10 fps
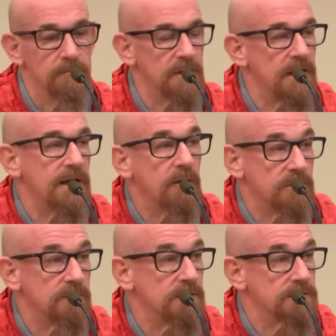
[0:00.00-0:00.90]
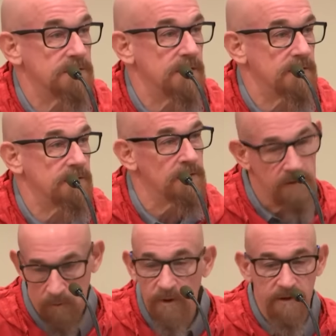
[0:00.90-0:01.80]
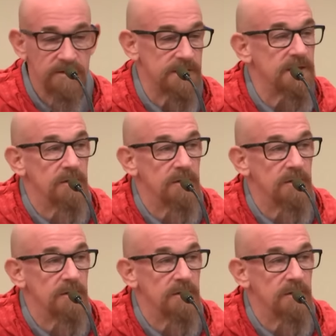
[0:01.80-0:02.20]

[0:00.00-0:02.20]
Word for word: get it out to us in whether it's an